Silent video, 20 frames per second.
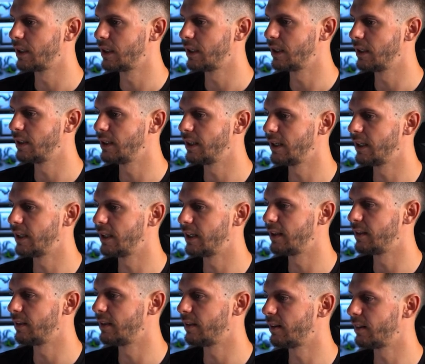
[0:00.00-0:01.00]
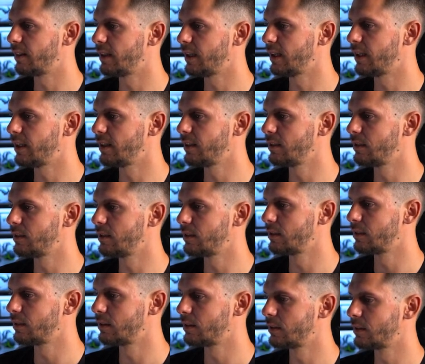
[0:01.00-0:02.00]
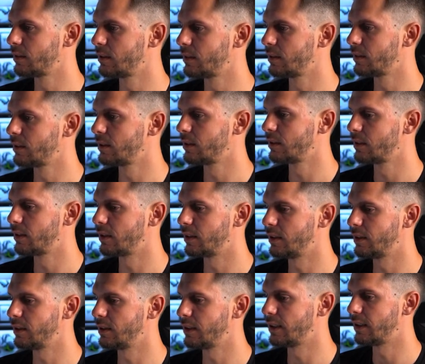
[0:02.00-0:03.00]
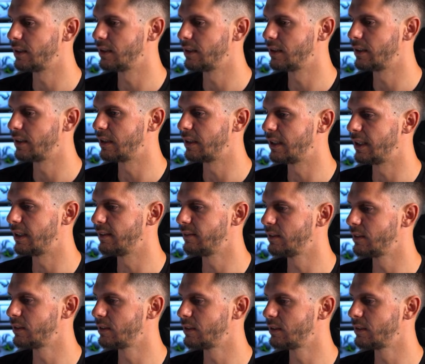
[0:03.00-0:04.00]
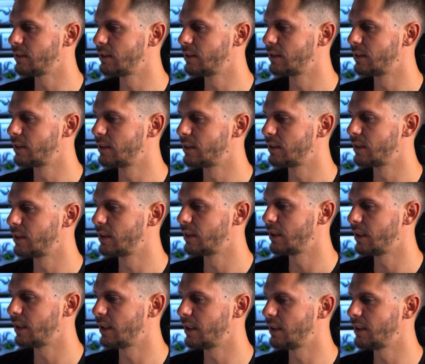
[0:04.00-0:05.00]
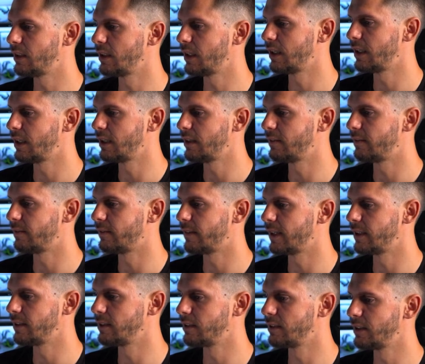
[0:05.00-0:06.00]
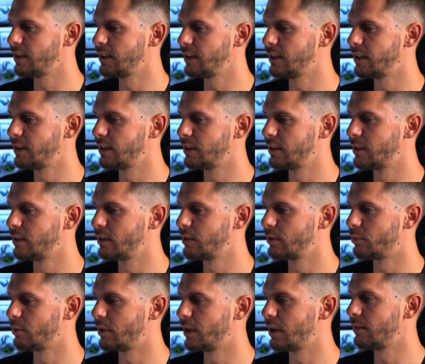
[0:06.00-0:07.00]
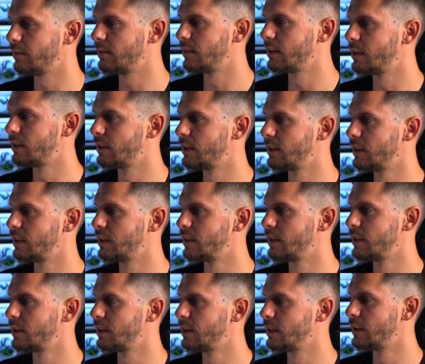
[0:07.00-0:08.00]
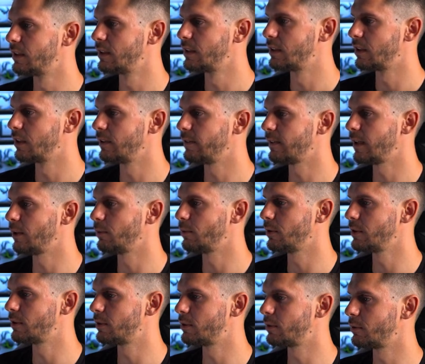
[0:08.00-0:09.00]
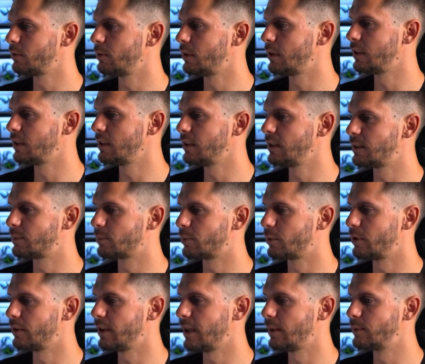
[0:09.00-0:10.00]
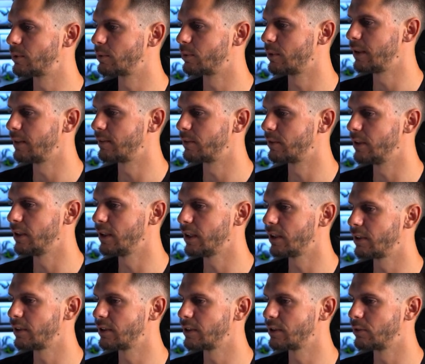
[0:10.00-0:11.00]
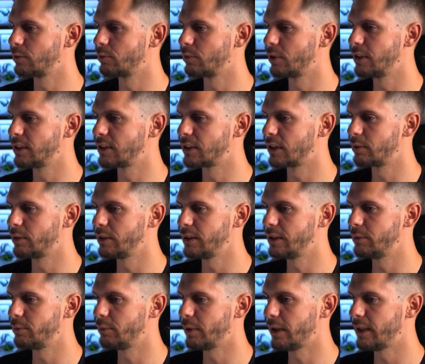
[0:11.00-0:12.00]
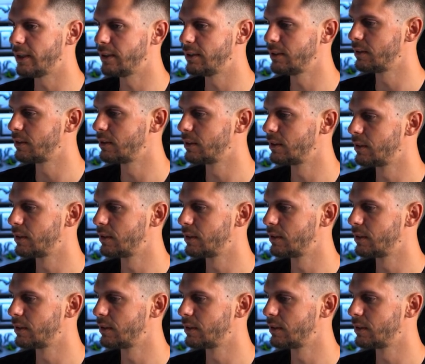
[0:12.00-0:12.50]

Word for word: And then 10, and then 11, and then finally 12. So if I was to run these programs one after the other, so one is already ran,